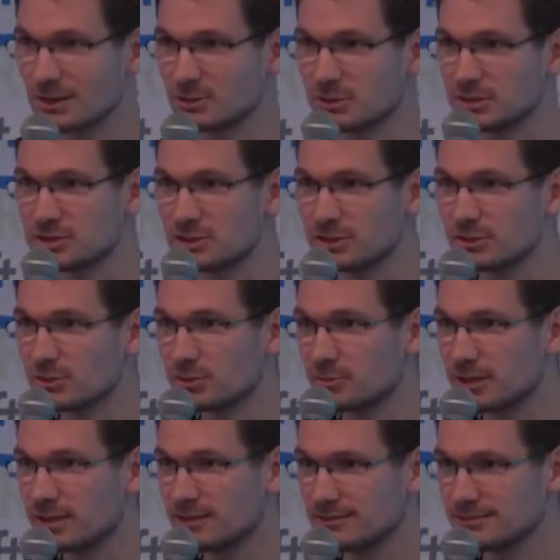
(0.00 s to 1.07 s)
You enjoy your
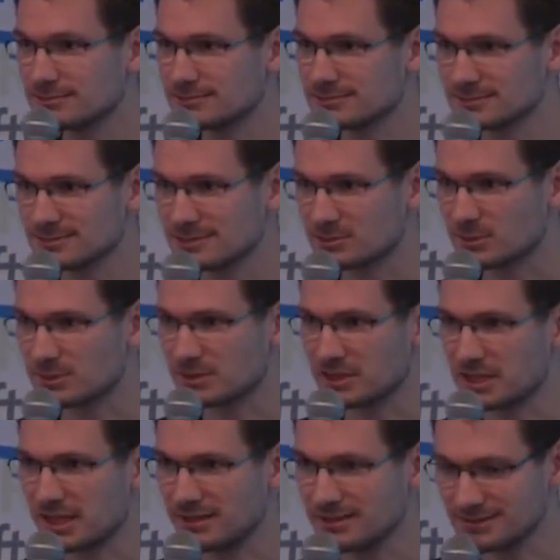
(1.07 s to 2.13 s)
meal? It was
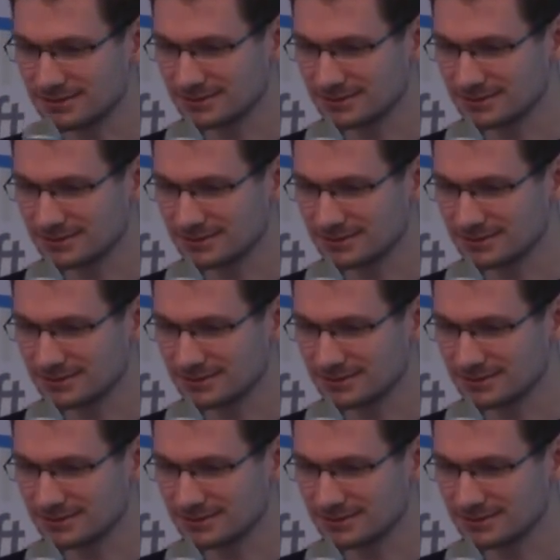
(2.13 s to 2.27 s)
okay?